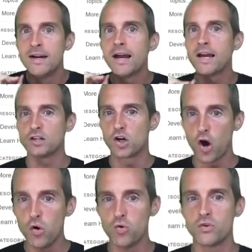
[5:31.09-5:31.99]
and
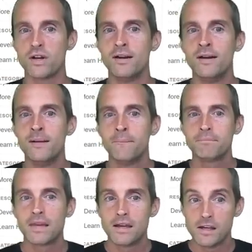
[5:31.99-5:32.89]
code.
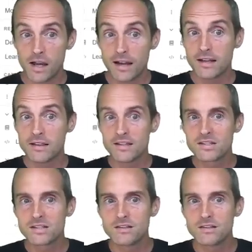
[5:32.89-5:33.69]
And this